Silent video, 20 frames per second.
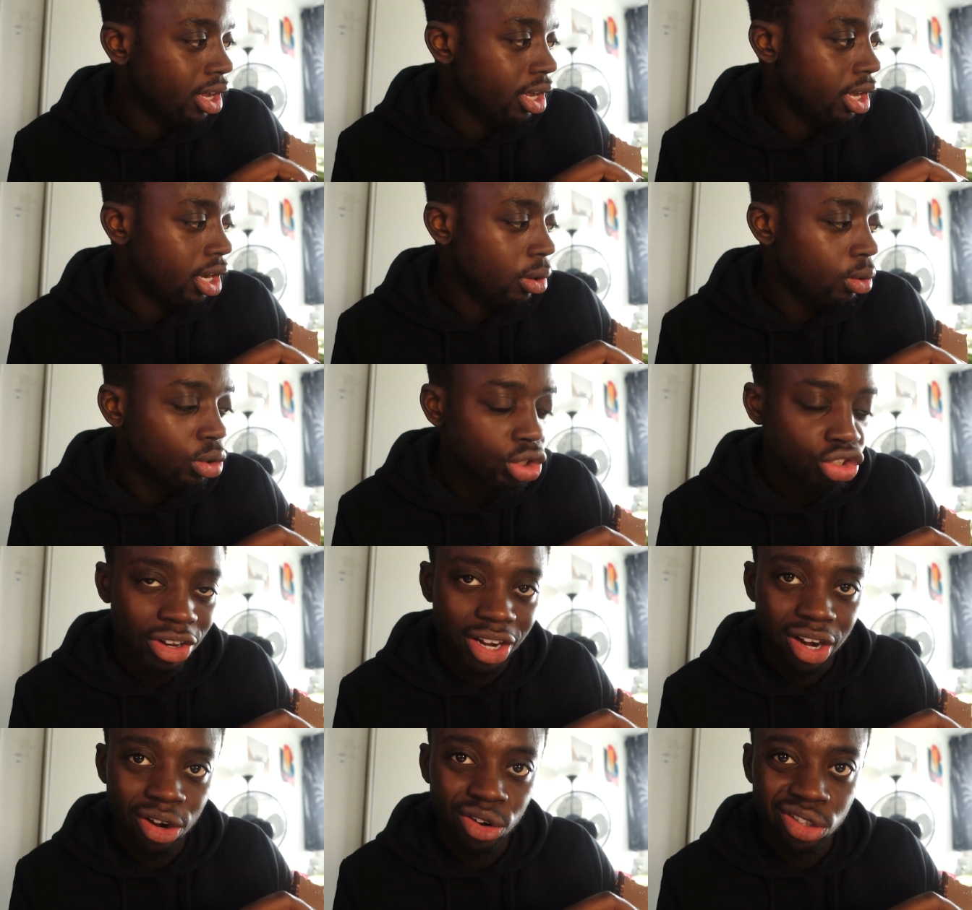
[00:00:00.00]
you know always
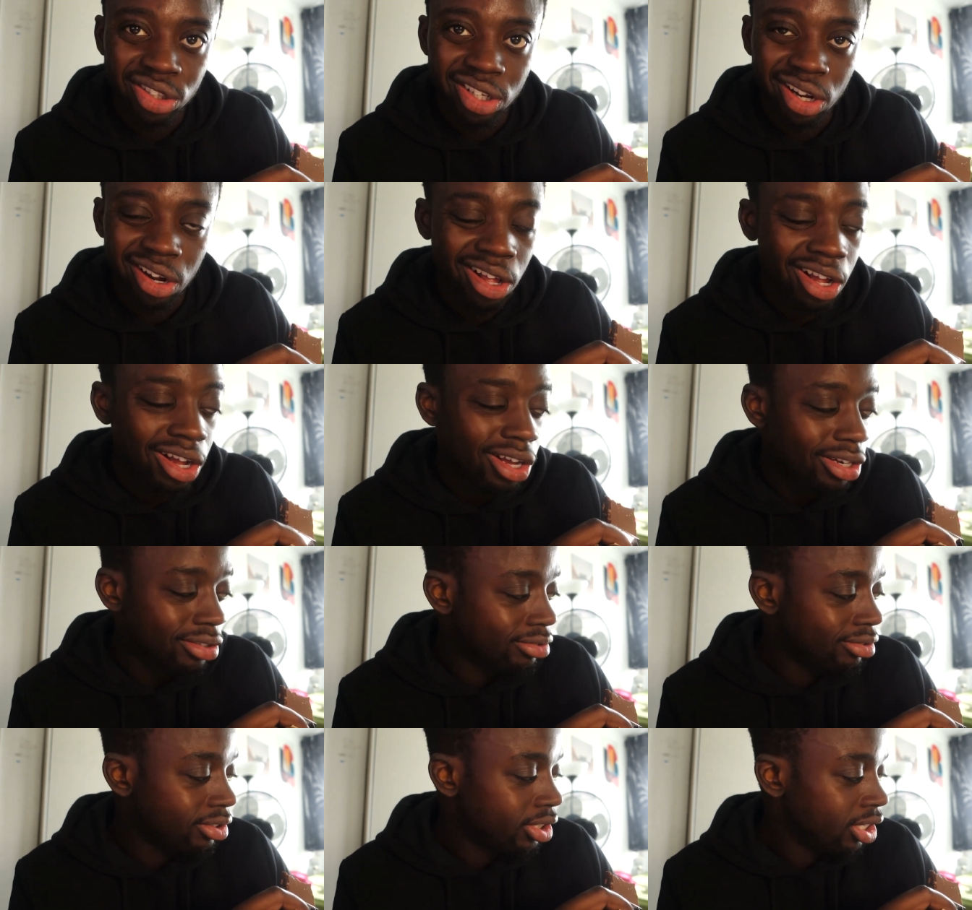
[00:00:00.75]
trying to look to
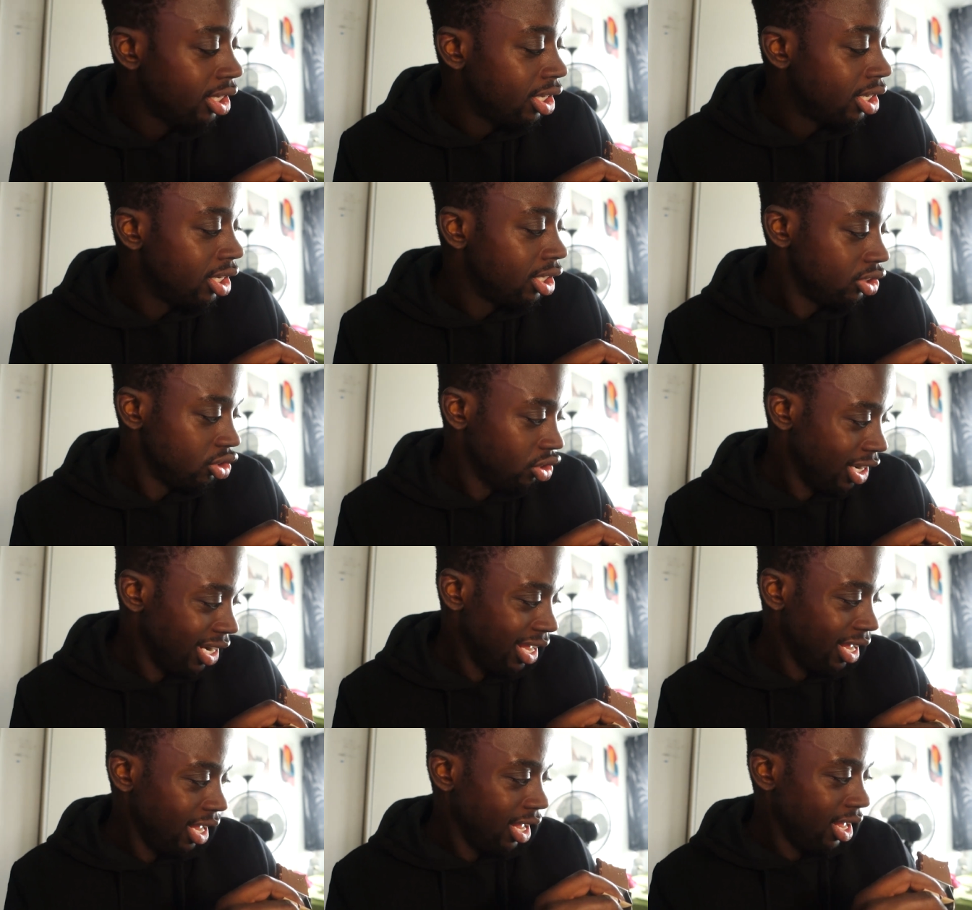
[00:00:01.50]
learn
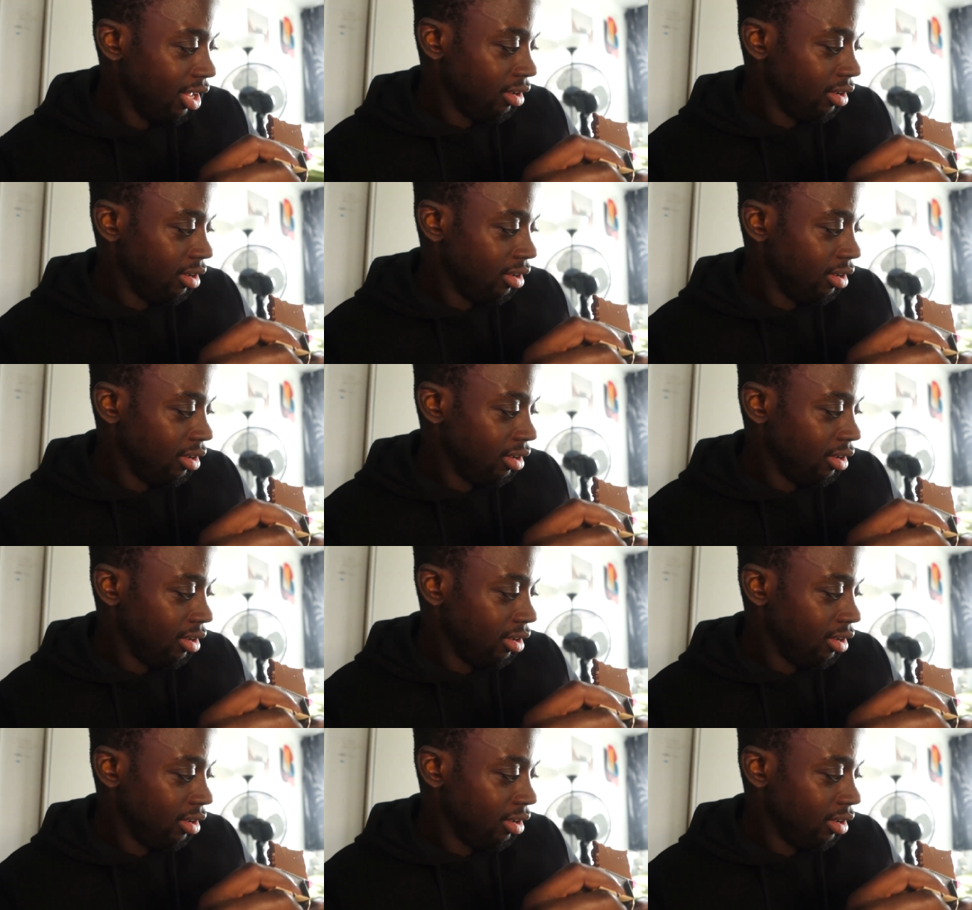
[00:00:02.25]
trying to